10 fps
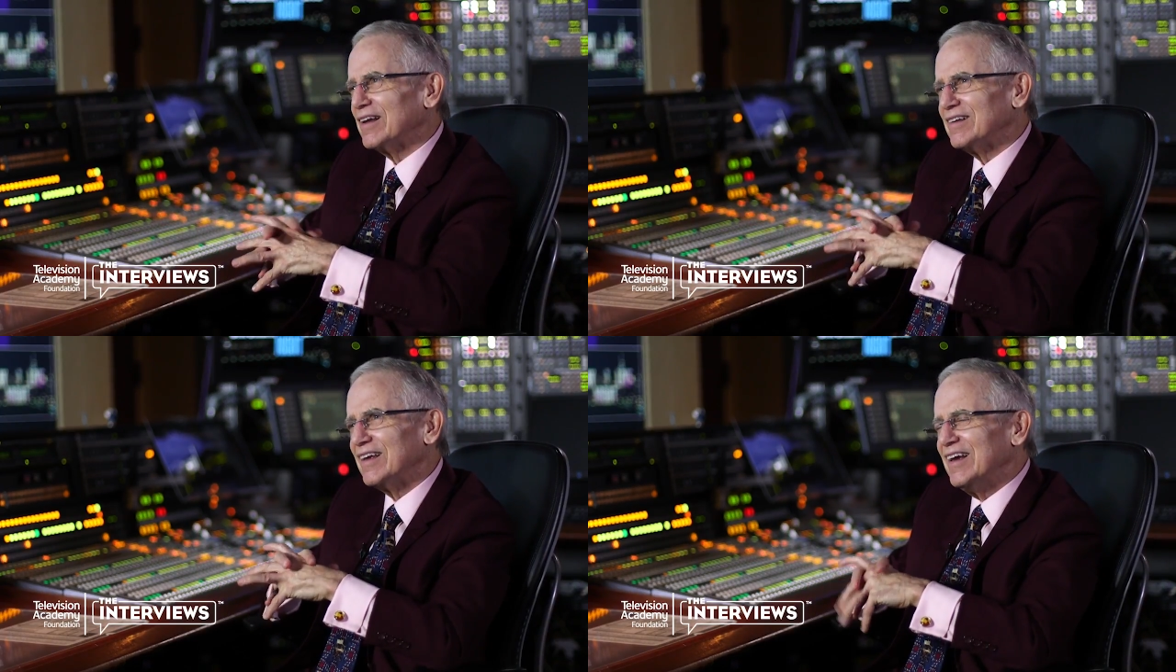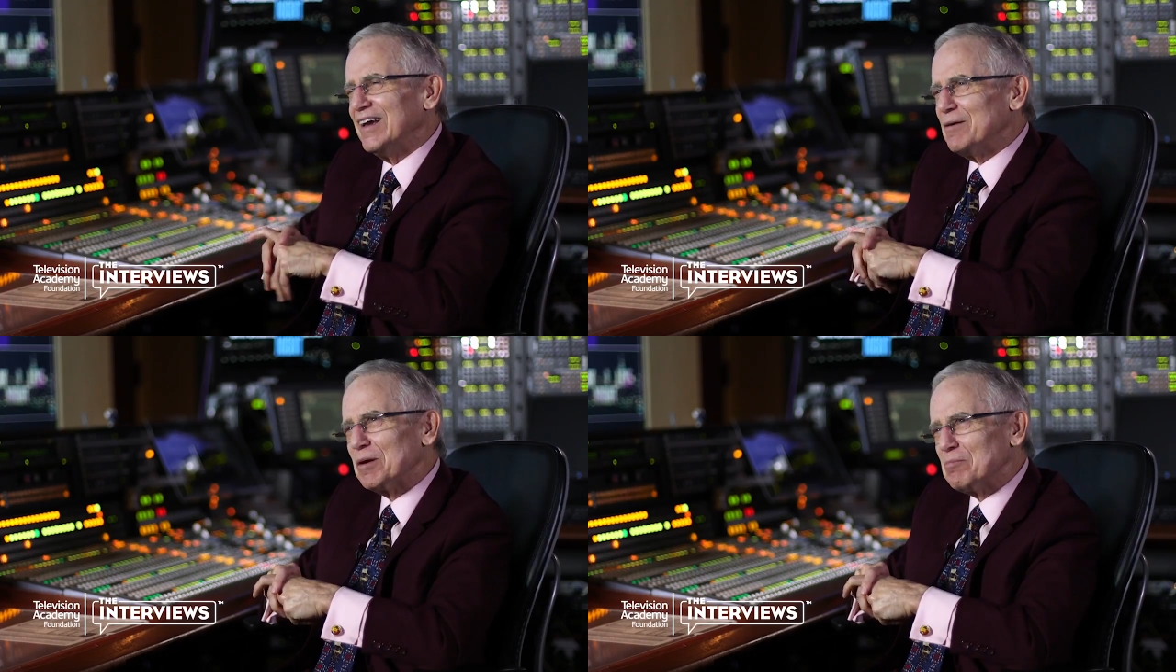And,
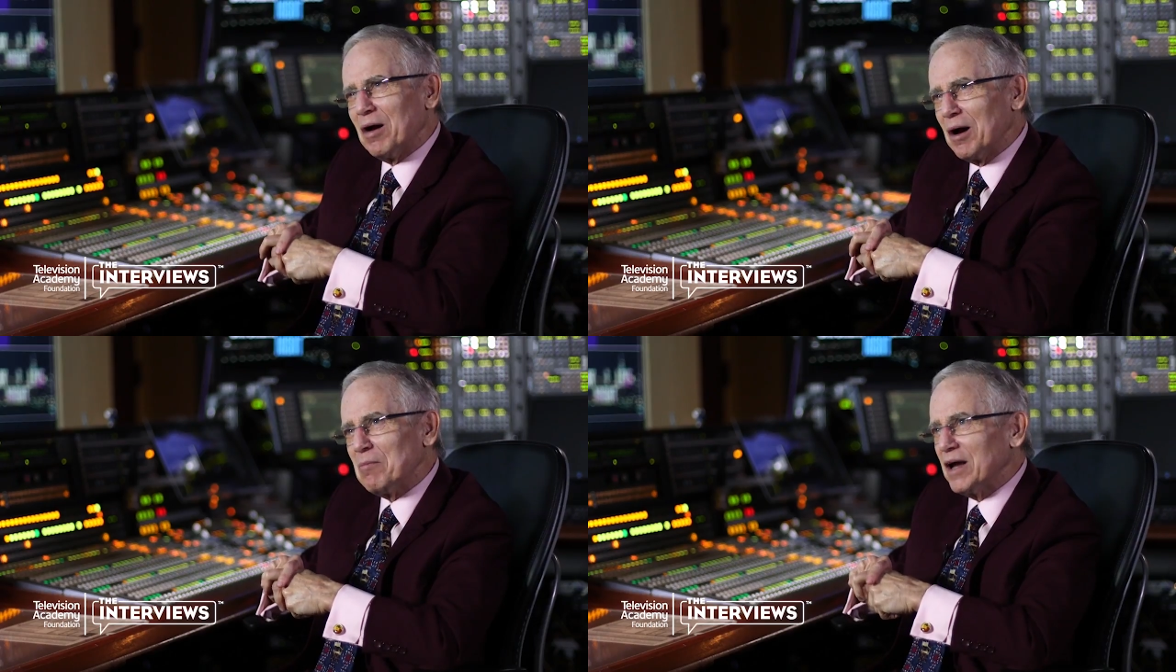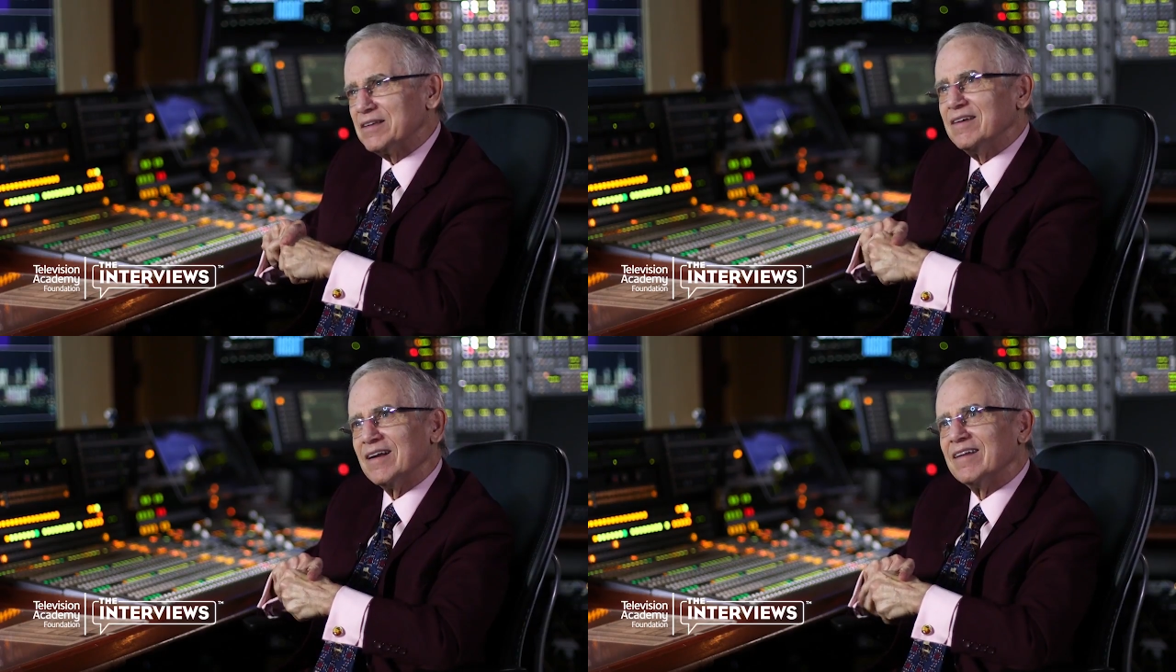but M
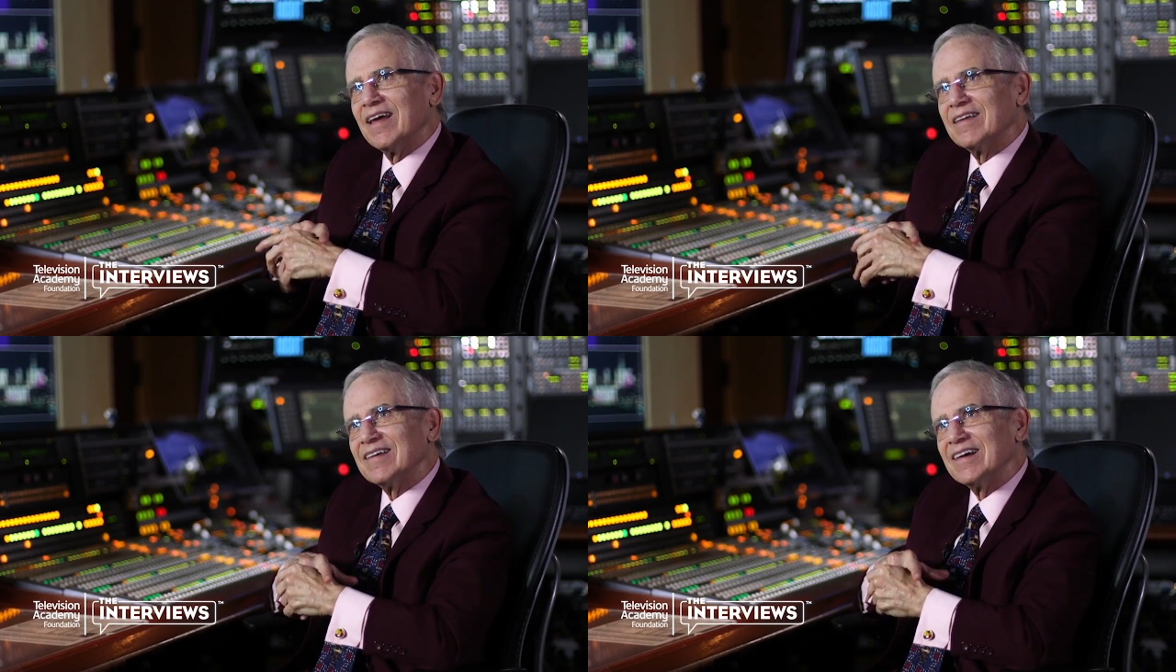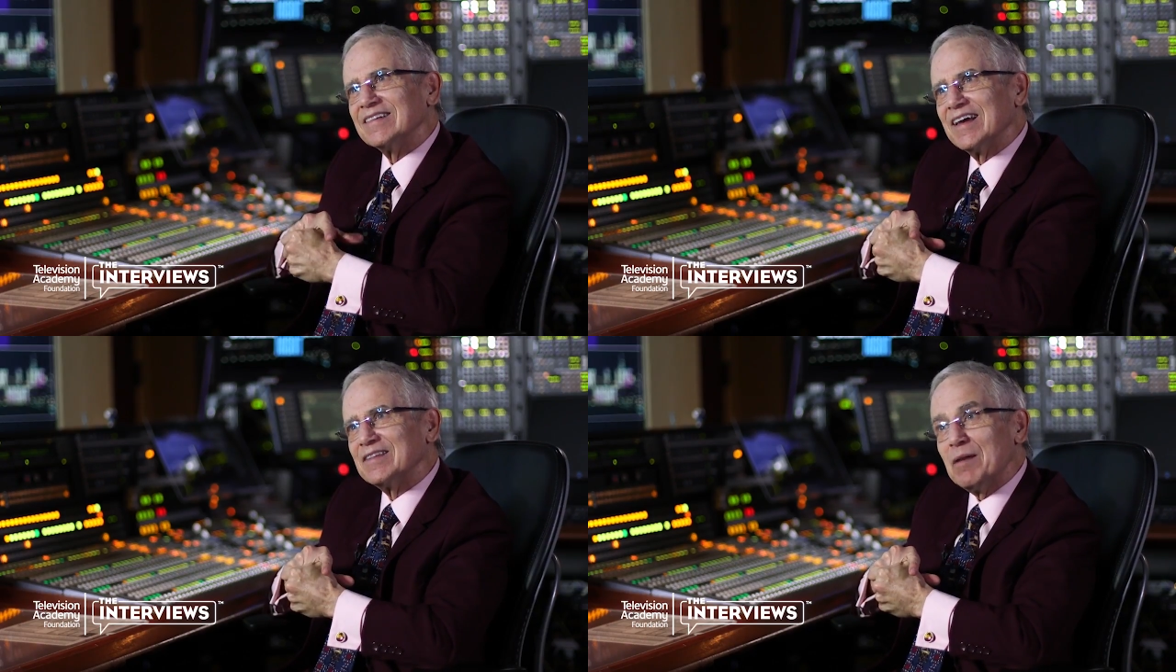Mike did, and,
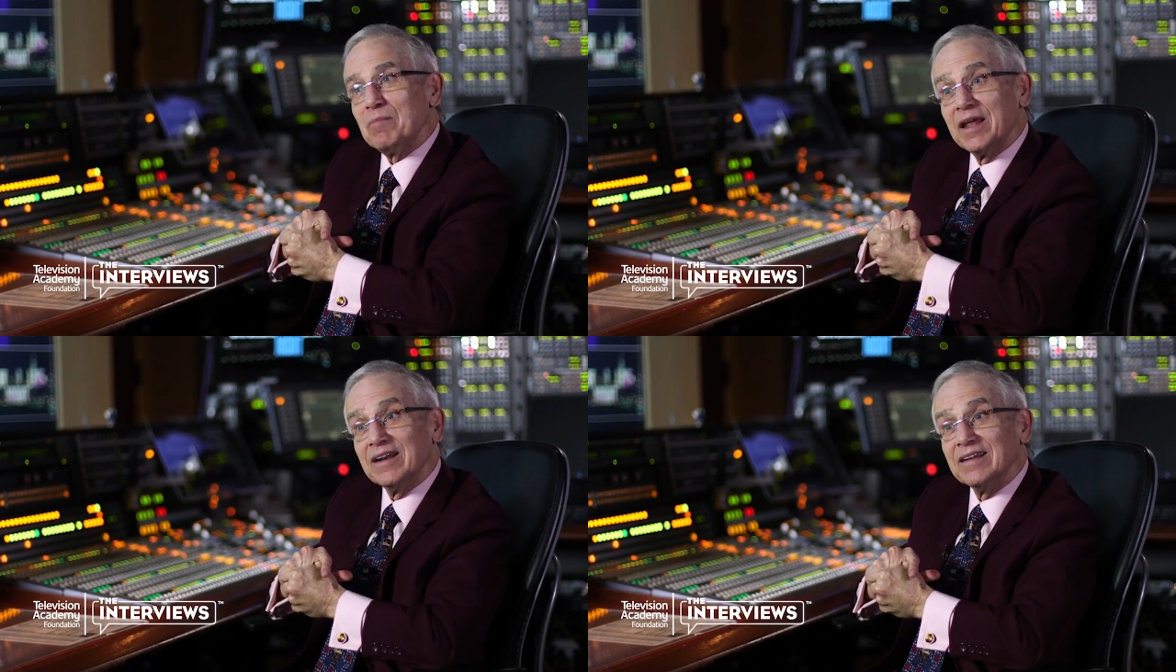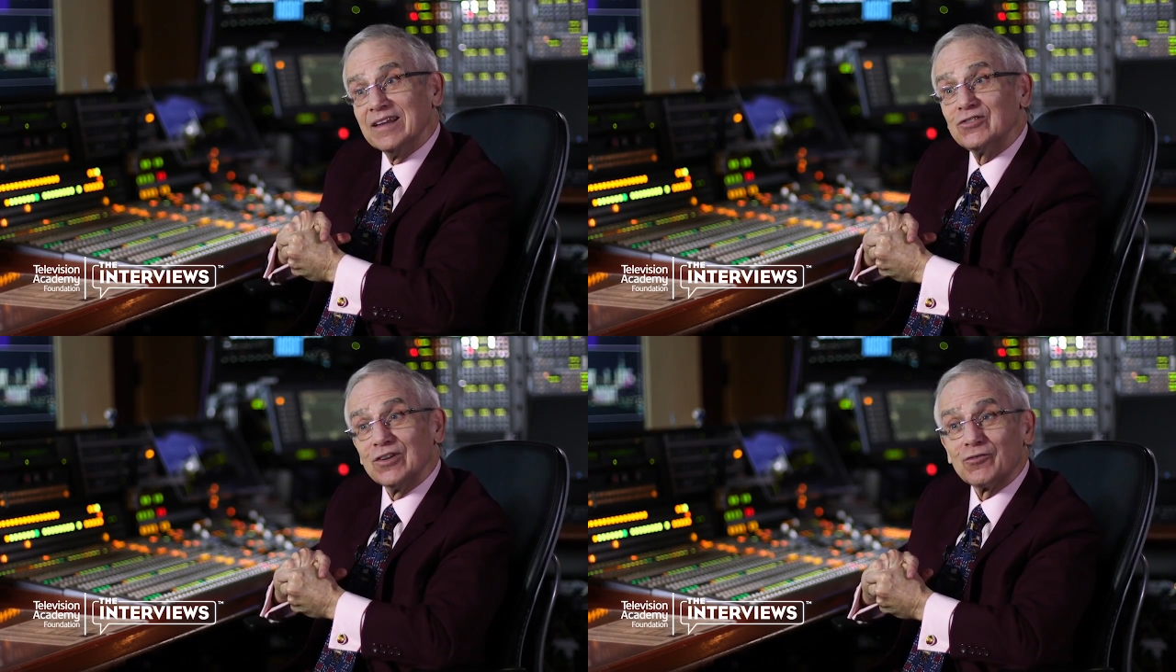and, and that made it
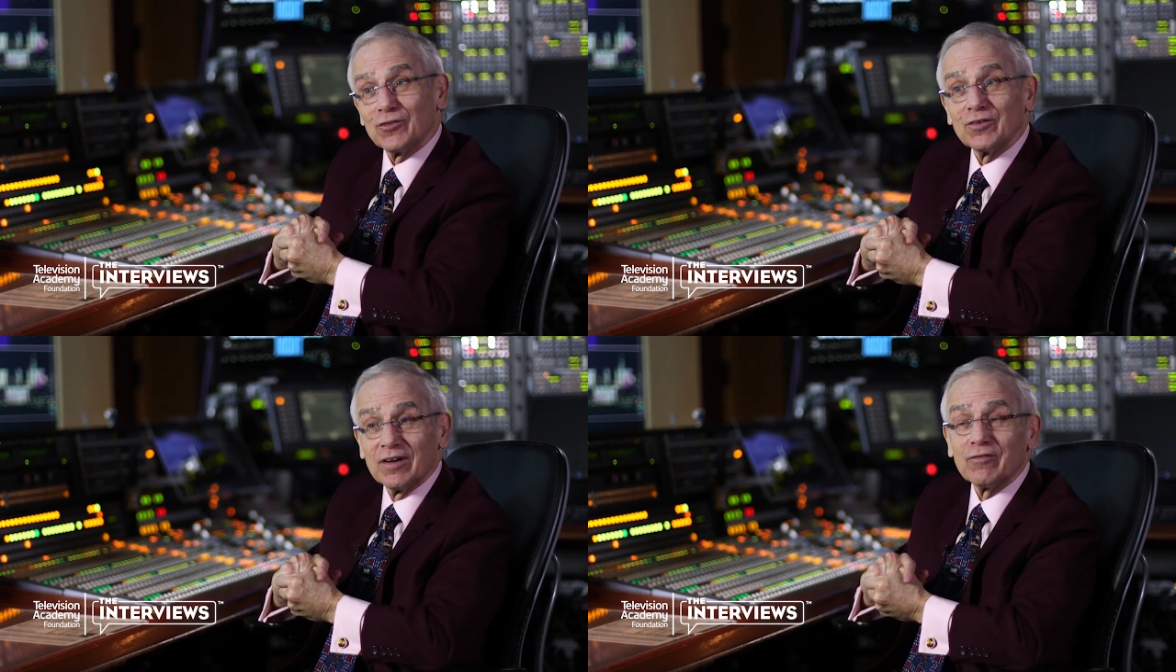easy for,